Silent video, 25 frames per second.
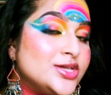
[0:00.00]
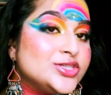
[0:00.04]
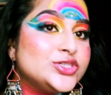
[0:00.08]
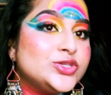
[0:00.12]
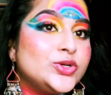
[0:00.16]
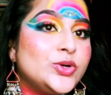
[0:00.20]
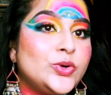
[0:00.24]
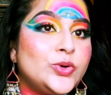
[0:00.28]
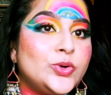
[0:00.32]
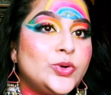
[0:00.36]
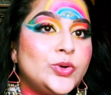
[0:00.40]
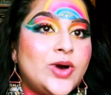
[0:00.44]

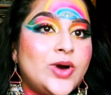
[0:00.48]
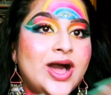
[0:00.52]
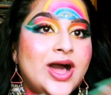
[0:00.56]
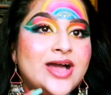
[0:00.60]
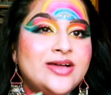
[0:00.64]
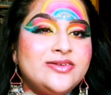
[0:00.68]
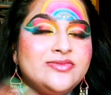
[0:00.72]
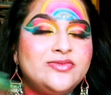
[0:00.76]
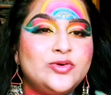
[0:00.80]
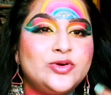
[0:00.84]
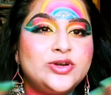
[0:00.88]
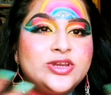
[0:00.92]
So
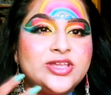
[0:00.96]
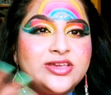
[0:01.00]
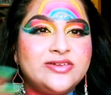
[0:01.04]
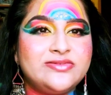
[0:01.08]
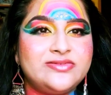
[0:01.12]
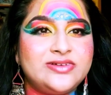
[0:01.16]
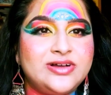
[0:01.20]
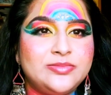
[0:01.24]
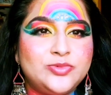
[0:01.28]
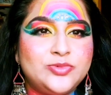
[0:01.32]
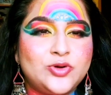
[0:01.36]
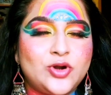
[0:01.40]
I won't
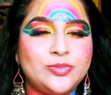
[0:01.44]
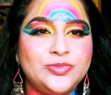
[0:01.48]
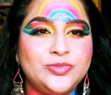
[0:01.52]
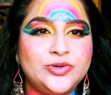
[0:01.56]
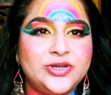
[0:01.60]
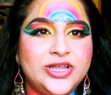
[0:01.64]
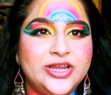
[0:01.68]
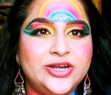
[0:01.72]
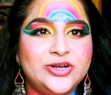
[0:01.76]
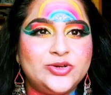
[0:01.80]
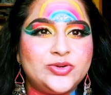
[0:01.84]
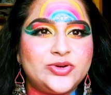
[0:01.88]
give a
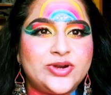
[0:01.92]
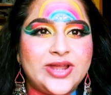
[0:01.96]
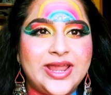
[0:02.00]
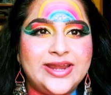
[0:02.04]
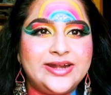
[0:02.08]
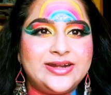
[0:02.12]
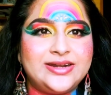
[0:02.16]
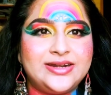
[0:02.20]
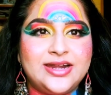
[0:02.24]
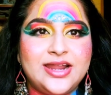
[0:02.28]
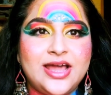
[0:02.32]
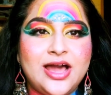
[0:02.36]
proper intro
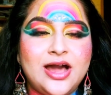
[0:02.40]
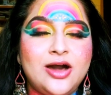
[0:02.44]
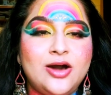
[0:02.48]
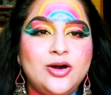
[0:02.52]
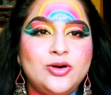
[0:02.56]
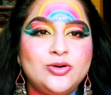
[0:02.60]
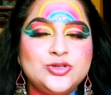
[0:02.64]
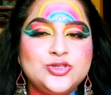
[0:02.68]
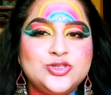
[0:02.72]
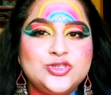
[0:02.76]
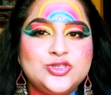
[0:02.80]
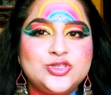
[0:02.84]
right
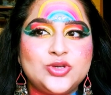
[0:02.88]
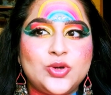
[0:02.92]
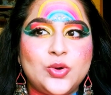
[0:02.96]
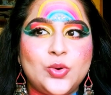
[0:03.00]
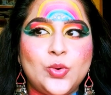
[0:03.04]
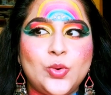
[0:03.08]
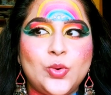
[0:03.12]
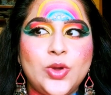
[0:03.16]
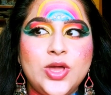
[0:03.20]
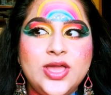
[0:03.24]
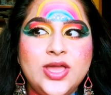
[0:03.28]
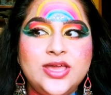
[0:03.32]
now, so
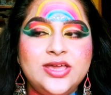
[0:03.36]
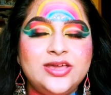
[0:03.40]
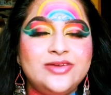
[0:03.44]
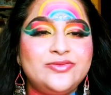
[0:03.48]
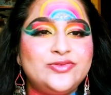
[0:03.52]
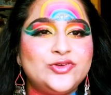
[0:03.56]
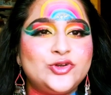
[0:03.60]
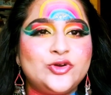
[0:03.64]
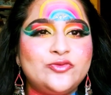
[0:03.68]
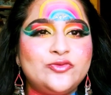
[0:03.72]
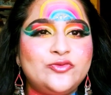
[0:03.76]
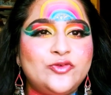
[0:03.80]

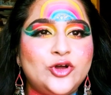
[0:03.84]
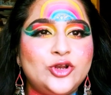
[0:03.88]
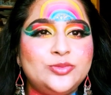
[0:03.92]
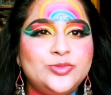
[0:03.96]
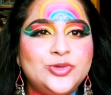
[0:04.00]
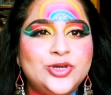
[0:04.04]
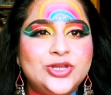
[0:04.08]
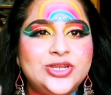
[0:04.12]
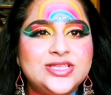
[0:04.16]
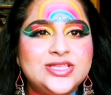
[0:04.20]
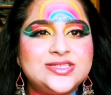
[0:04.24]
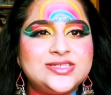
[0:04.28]
if you don't
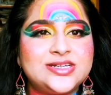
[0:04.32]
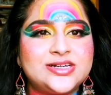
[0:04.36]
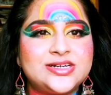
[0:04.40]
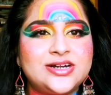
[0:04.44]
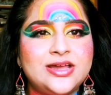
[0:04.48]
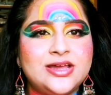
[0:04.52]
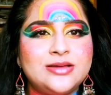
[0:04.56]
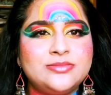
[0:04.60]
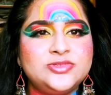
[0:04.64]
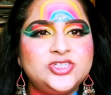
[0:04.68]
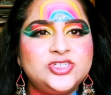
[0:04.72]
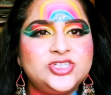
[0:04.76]
follow me on
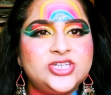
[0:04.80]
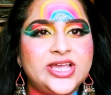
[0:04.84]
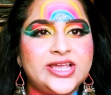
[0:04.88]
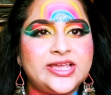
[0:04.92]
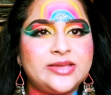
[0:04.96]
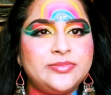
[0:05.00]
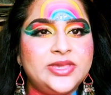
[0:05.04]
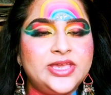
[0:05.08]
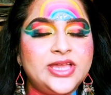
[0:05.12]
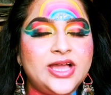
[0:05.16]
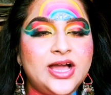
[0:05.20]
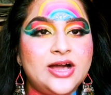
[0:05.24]
Instagram,
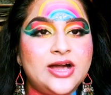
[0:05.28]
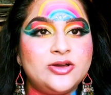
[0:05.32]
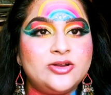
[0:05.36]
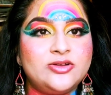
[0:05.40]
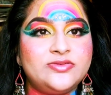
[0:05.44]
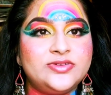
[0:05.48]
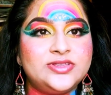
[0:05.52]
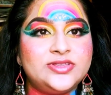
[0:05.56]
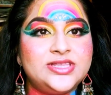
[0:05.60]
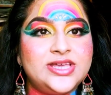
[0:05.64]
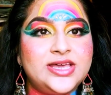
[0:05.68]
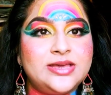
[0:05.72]
check me
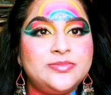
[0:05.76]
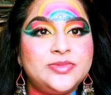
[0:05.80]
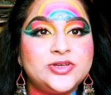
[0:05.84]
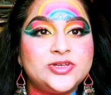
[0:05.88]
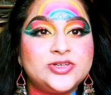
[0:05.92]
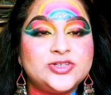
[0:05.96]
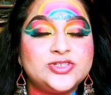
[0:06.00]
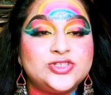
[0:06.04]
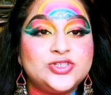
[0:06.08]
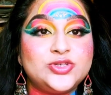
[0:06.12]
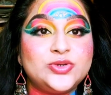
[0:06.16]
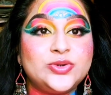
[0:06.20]
out over there
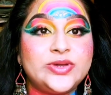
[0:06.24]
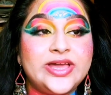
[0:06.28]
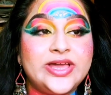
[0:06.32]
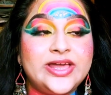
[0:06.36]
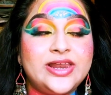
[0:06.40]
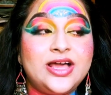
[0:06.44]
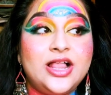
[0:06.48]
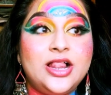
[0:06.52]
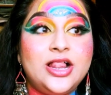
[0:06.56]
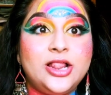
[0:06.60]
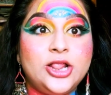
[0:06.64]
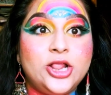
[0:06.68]
because you
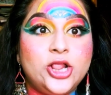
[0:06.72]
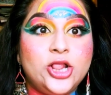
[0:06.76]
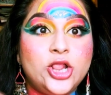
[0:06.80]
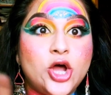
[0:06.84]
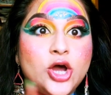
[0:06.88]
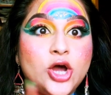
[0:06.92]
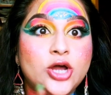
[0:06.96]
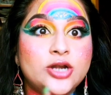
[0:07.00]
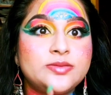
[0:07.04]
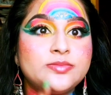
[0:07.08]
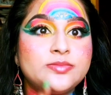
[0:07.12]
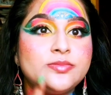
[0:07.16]
get a
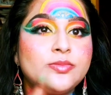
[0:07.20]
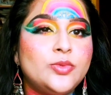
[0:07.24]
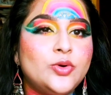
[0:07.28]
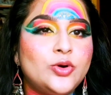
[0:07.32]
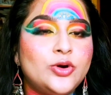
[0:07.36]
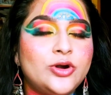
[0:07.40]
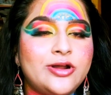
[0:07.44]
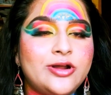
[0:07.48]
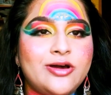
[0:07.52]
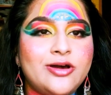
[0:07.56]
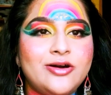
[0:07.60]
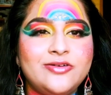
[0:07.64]
lot
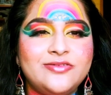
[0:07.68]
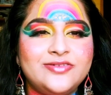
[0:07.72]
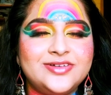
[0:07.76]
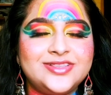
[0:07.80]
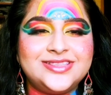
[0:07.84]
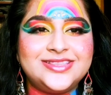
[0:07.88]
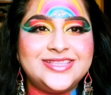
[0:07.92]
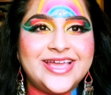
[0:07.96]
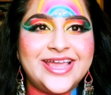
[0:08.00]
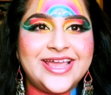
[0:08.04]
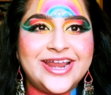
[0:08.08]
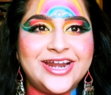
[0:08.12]
more
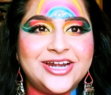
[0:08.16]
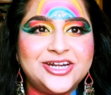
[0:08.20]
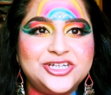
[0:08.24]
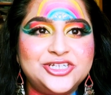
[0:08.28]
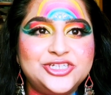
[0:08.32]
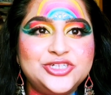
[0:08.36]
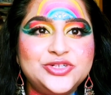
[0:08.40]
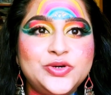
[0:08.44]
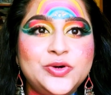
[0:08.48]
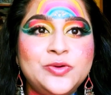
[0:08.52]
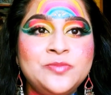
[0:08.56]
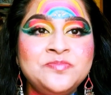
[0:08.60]
over there
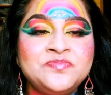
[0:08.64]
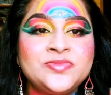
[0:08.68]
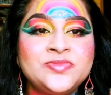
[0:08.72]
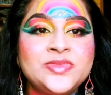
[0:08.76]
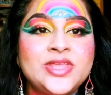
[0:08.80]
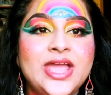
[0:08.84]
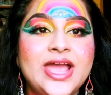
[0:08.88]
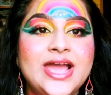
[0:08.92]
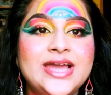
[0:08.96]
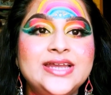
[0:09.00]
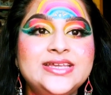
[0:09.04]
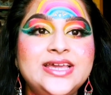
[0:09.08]
too.
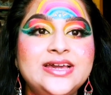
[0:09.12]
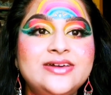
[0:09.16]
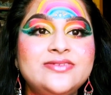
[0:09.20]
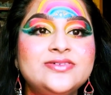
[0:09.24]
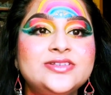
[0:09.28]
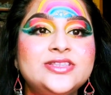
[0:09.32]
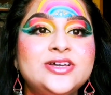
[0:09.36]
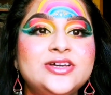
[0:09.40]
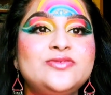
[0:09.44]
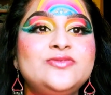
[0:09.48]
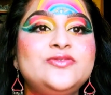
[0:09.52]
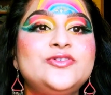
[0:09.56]
And
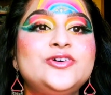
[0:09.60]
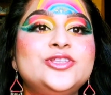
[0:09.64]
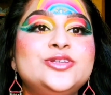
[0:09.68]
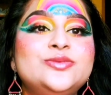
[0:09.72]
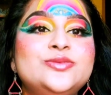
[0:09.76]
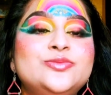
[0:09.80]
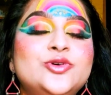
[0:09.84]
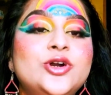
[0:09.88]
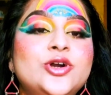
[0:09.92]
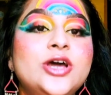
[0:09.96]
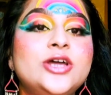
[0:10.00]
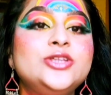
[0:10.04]
yeah, without
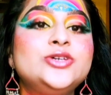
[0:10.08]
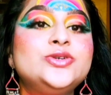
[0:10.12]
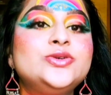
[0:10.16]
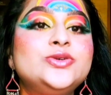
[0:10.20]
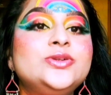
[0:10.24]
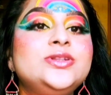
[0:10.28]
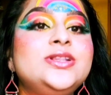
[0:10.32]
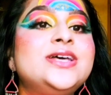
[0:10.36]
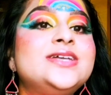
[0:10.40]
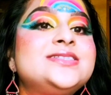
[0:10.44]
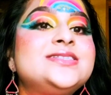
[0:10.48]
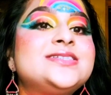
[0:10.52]
further more
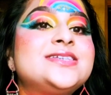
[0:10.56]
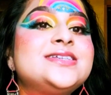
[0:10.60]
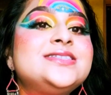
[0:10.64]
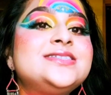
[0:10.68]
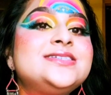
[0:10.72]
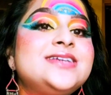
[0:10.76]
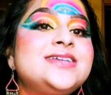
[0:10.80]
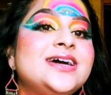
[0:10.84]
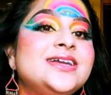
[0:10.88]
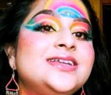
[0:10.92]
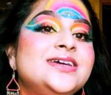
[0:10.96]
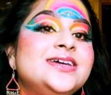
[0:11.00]
ado, let's
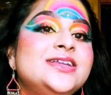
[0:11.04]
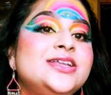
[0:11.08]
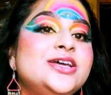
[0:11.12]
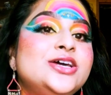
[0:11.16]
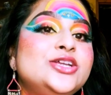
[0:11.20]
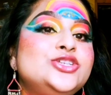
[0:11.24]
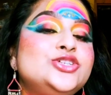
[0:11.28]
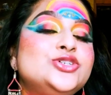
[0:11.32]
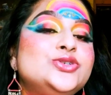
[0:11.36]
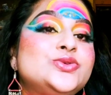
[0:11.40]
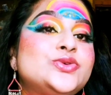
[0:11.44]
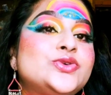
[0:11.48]
get
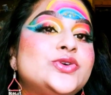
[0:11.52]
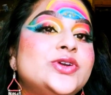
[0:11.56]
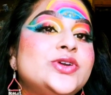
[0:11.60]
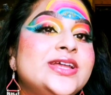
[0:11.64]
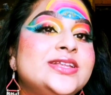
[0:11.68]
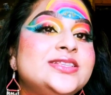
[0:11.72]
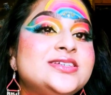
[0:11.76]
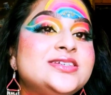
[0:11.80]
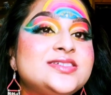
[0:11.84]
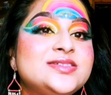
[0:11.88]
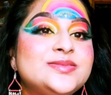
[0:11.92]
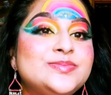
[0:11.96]
started to
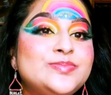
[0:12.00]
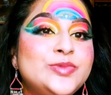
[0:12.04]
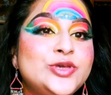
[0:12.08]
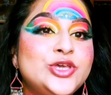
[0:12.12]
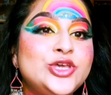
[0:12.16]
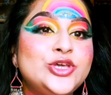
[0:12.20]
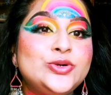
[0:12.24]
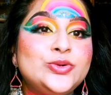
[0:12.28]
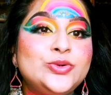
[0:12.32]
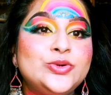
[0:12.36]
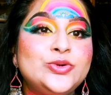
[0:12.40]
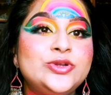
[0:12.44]
create this
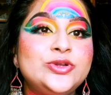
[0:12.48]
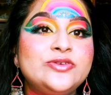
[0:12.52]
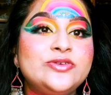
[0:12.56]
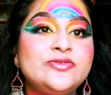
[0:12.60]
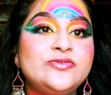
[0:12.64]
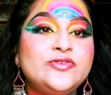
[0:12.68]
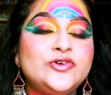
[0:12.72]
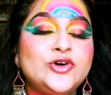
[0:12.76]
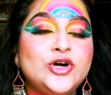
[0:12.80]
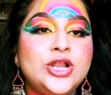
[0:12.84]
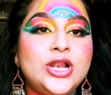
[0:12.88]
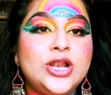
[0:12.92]

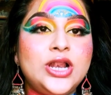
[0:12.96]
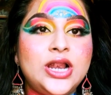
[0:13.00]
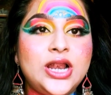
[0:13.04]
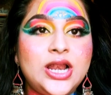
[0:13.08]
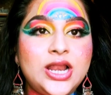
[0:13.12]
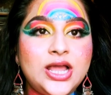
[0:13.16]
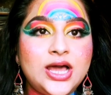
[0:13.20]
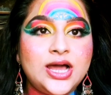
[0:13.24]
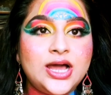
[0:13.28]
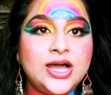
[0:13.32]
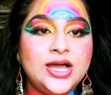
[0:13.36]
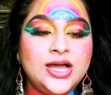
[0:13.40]

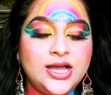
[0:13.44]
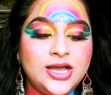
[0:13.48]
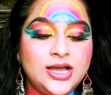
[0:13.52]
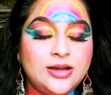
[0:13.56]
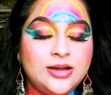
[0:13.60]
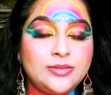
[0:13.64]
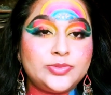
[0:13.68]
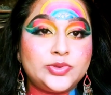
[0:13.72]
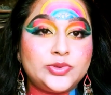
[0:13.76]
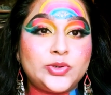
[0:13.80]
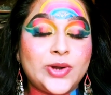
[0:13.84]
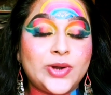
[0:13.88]
beautiful
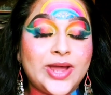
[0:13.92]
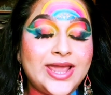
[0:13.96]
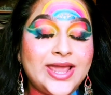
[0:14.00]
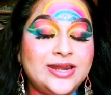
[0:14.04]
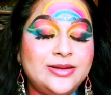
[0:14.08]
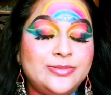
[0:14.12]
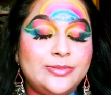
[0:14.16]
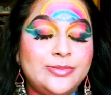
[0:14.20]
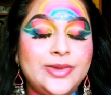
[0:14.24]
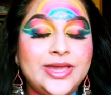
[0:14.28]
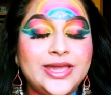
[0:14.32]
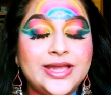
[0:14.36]

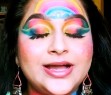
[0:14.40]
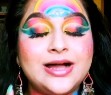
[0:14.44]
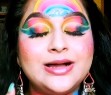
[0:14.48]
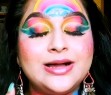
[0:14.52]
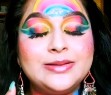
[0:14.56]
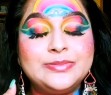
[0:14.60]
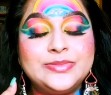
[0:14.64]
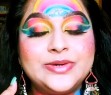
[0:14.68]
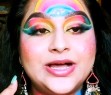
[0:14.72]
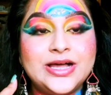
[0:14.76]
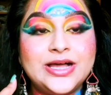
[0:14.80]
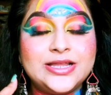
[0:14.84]
bright
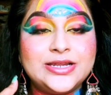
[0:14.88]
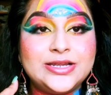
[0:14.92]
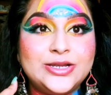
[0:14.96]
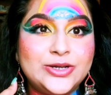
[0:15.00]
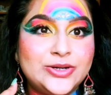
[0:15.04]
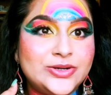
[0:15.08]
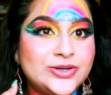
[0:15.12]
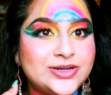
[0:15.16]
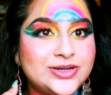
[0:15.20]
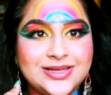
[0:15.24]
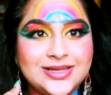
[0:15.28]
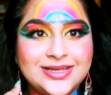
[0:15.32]
makeup
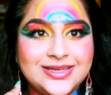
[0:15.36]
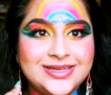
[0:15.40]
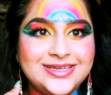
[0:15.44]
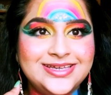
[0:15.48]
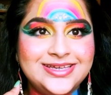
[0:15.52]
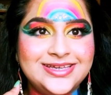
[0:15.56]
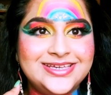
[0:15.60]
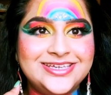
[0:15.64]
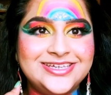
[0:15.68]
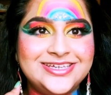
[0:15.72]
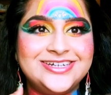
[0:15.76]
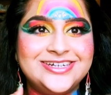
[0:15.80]
look
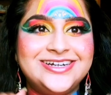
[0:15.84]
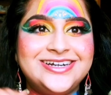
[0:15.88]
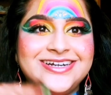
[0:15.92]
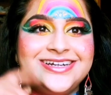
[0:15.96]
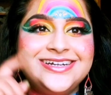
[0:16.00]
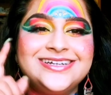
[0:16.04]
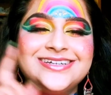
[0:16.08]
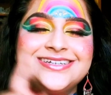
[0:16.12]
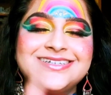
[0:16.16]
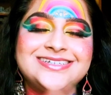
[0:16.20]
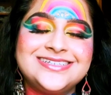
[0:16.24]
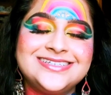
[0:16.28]

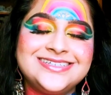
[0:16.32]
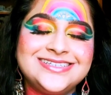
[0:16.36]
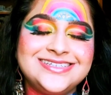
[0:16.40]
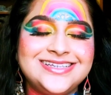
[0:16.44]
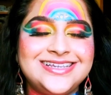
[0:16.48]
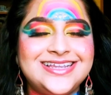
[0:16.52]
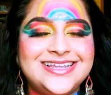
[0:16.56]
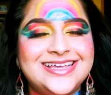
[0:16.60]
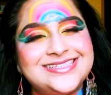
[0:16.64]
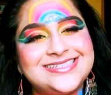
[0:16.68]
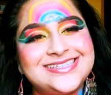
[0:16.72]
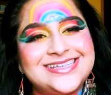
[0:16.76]
here.
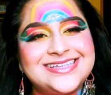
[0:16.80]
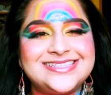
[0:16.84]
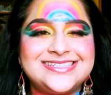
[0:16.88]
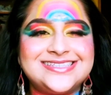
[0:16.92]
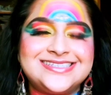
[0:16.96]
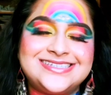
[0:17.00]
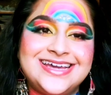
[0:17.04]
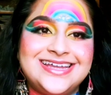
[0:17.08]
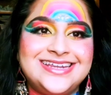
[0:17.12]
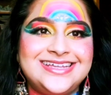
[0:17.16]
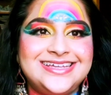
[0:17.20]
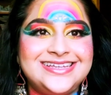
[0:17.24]
Let's
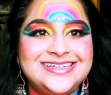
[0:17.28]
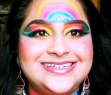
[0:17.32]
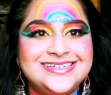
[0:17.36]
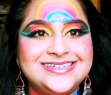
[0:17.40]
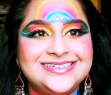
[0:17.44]
get started.